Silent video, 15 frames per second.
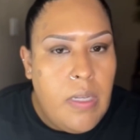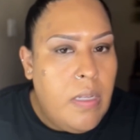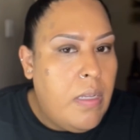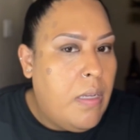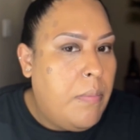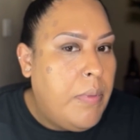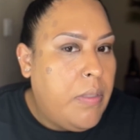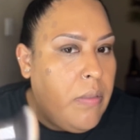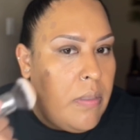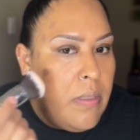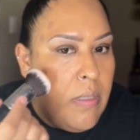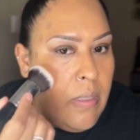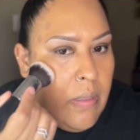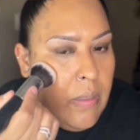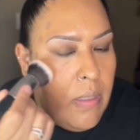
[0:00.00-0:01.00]
I'm gonna do the same
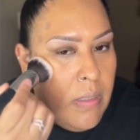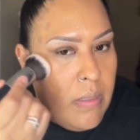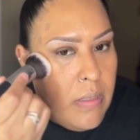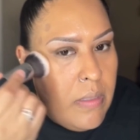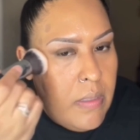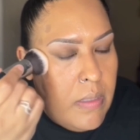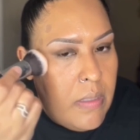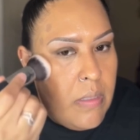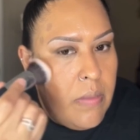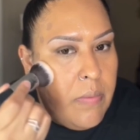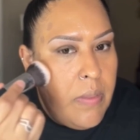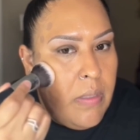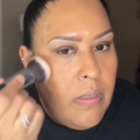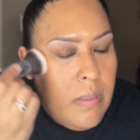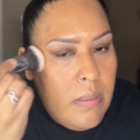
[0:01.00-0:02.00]
thing to this
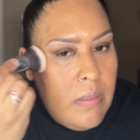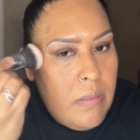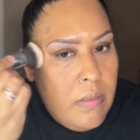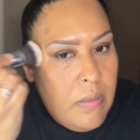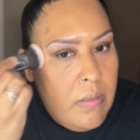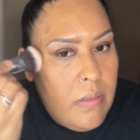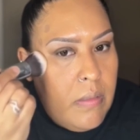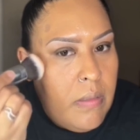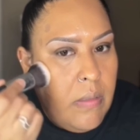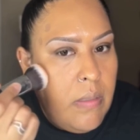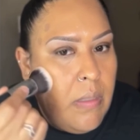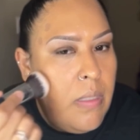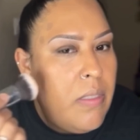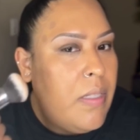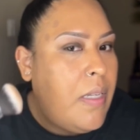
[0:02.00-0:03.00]
one. And as
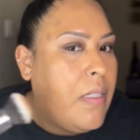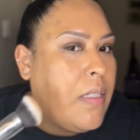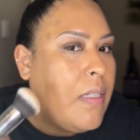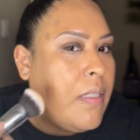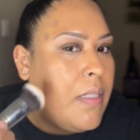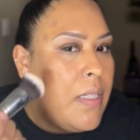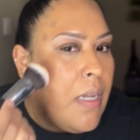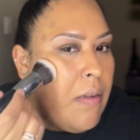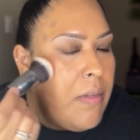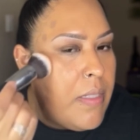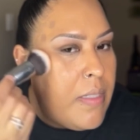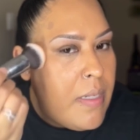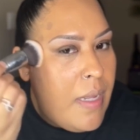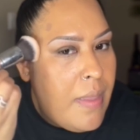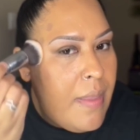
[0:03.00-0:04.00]
you guys could tell, it's
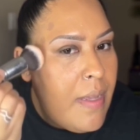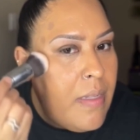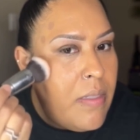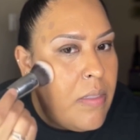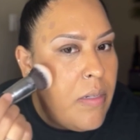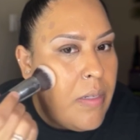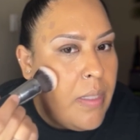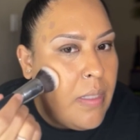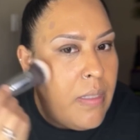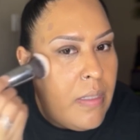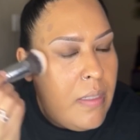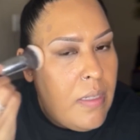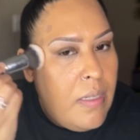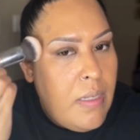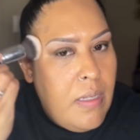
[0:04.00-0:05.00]
not that dark
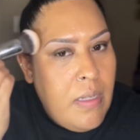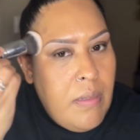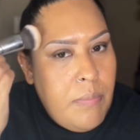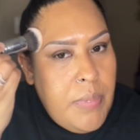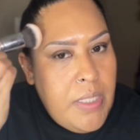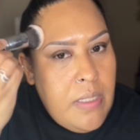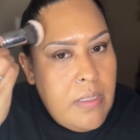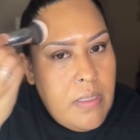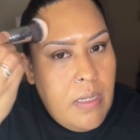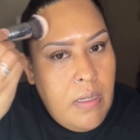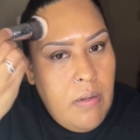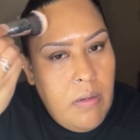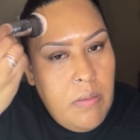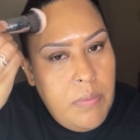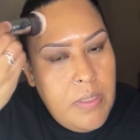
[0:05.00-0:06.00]
because I
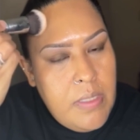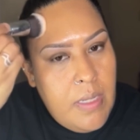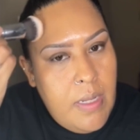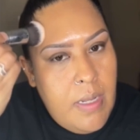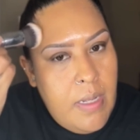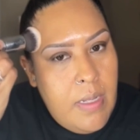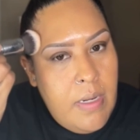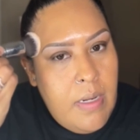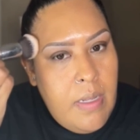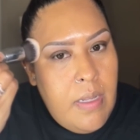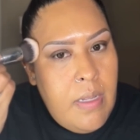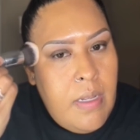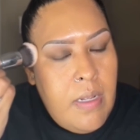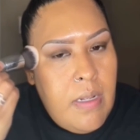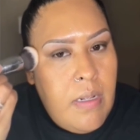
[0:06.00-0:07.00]
always add a
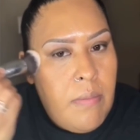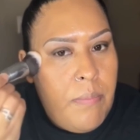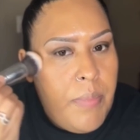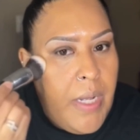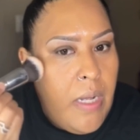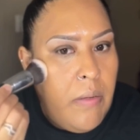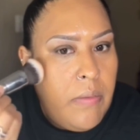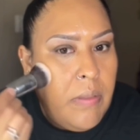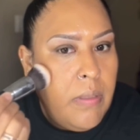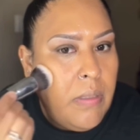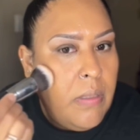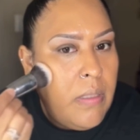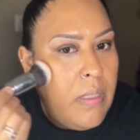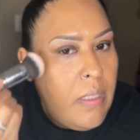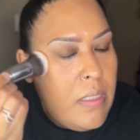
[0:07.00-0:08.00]
powder
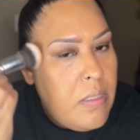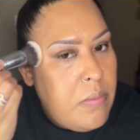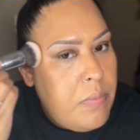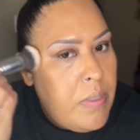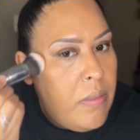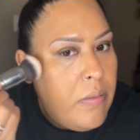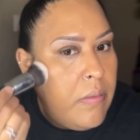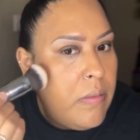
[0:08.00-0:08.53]
as well.